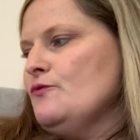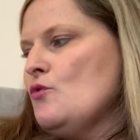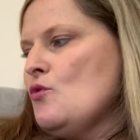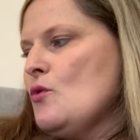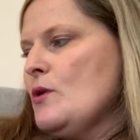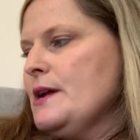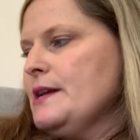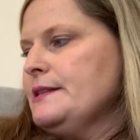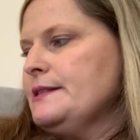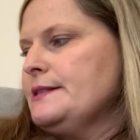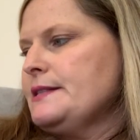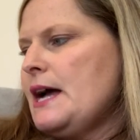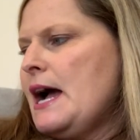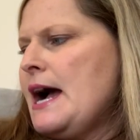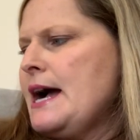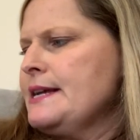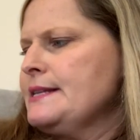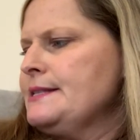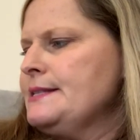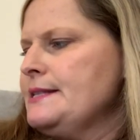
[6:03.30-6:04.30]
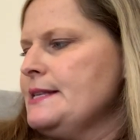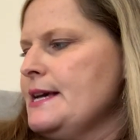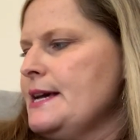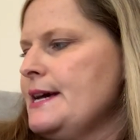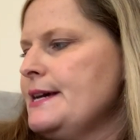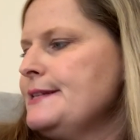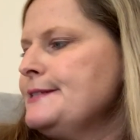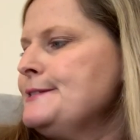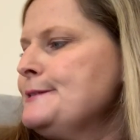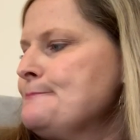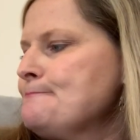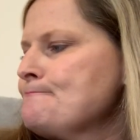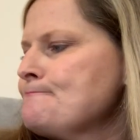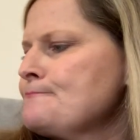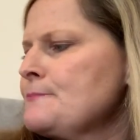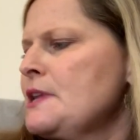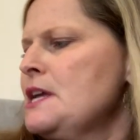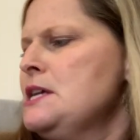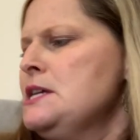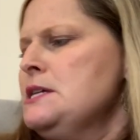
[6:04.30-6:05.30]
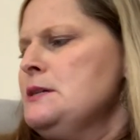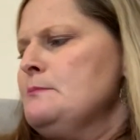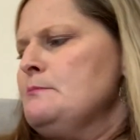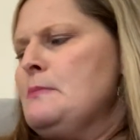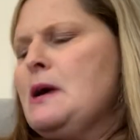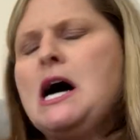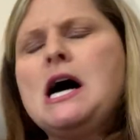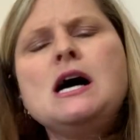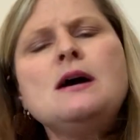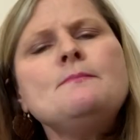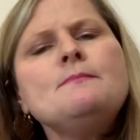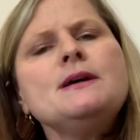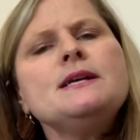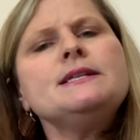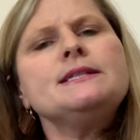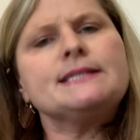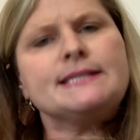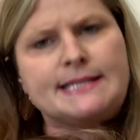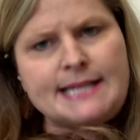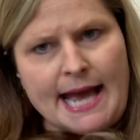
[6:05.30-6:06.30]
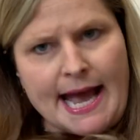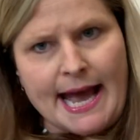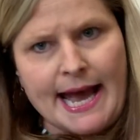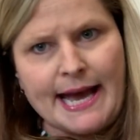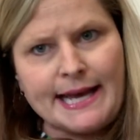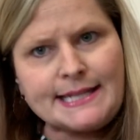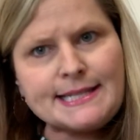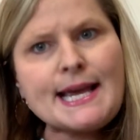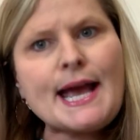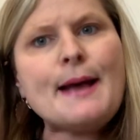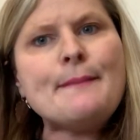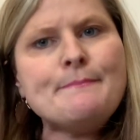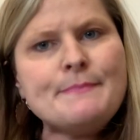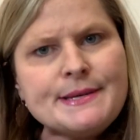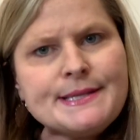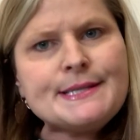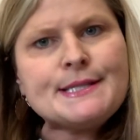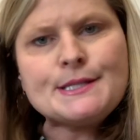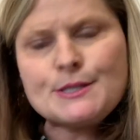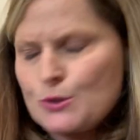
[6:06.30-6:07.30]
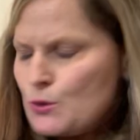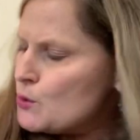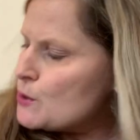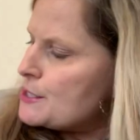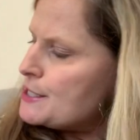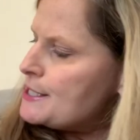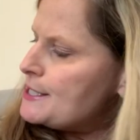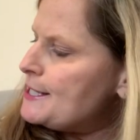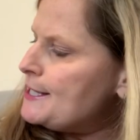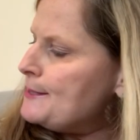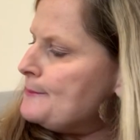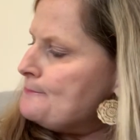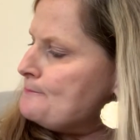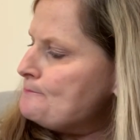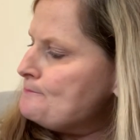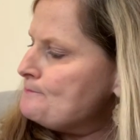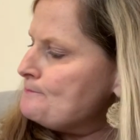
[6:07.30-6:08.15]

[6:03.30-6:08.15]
voice, I said, "Mom, Dad, and Mrs. Gorski.